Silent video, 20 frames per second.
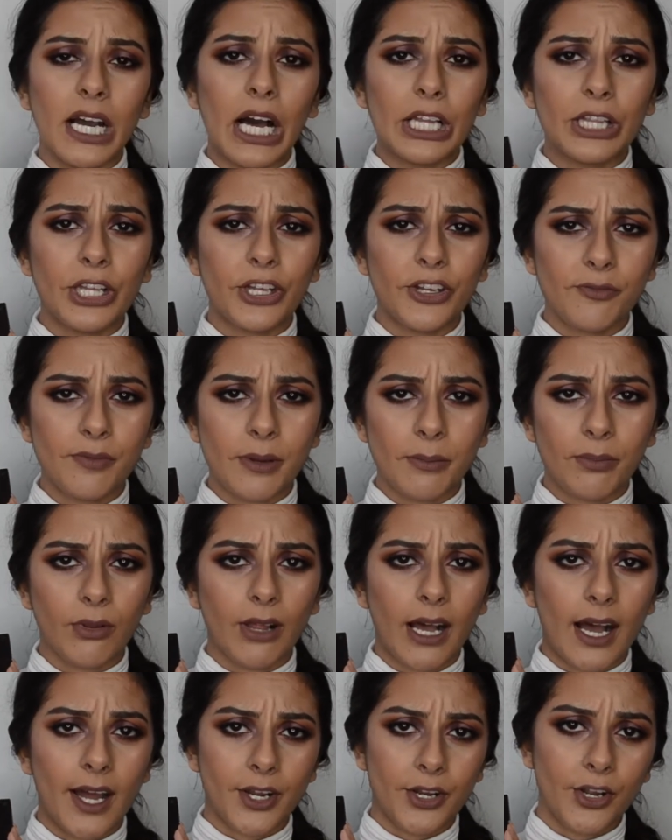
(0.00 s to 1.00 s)
A lot of people
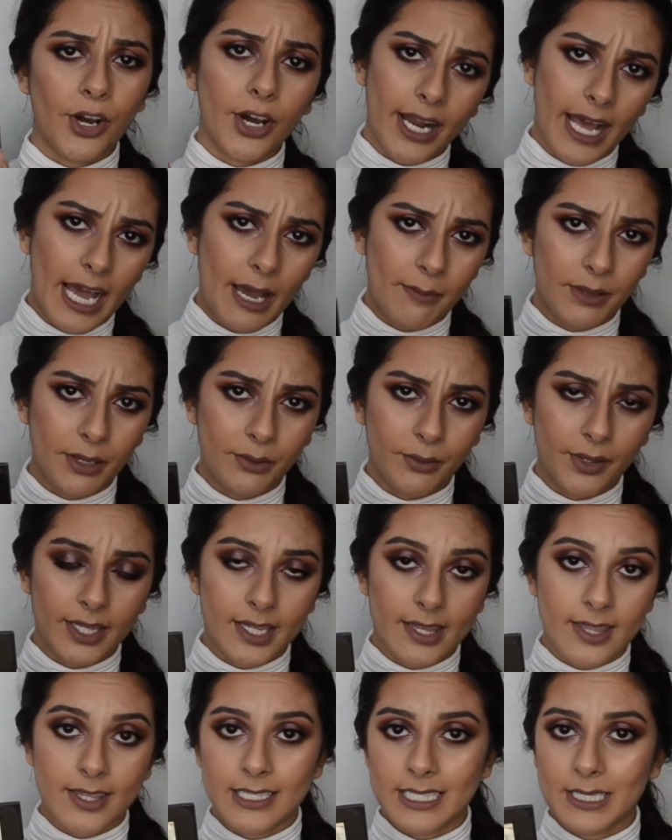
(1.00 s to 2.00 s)
are not happy
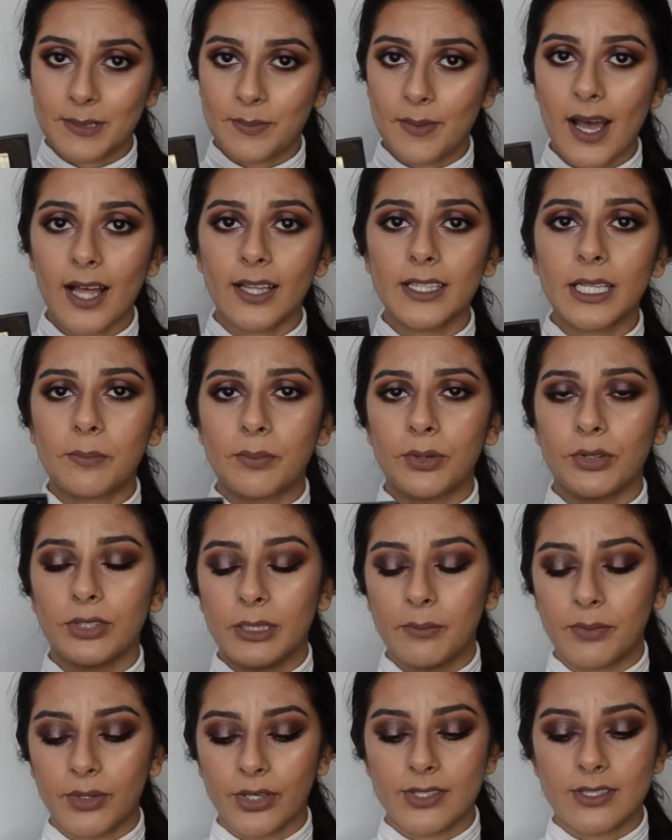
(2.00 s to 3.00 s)
with this palette purely
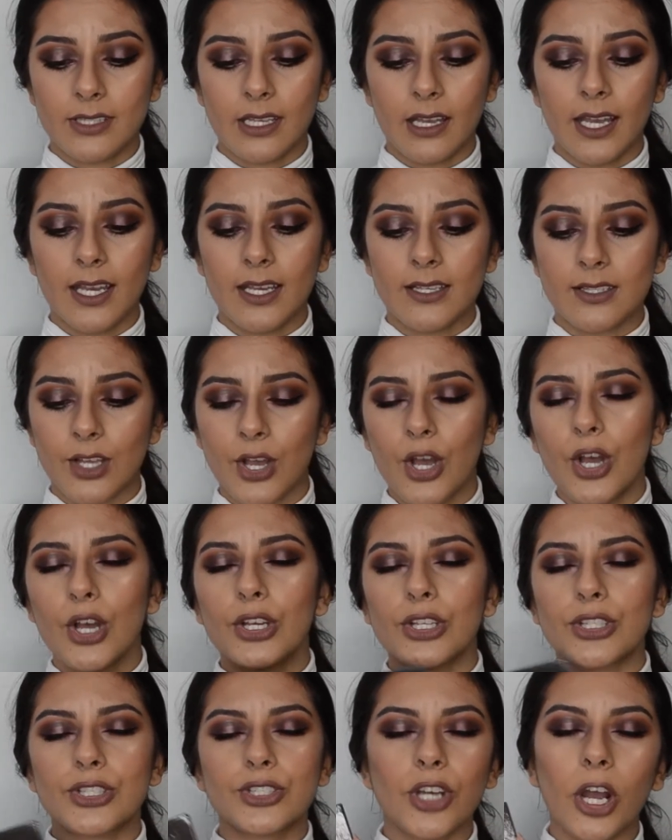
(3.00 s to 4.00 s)
because there is
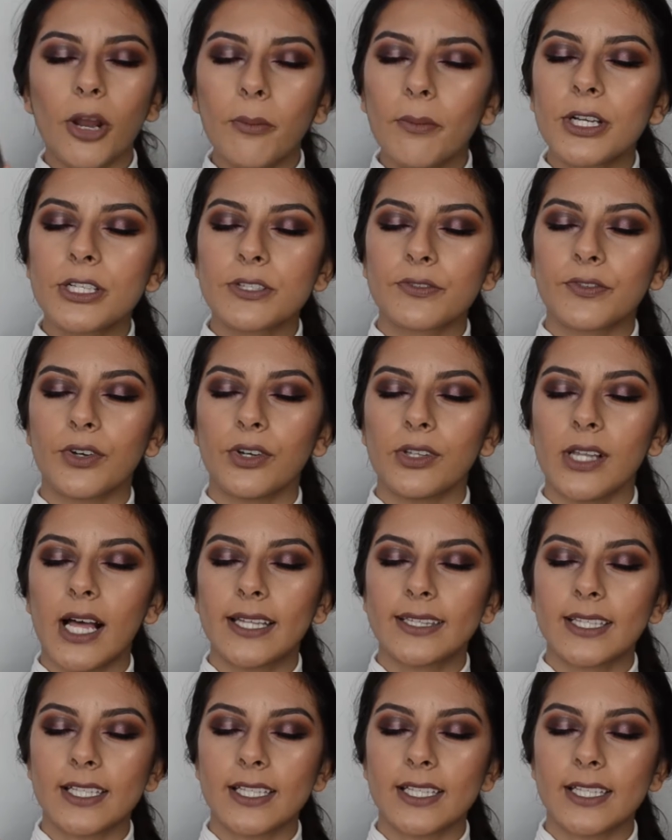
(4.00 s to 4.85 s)
so much fallout.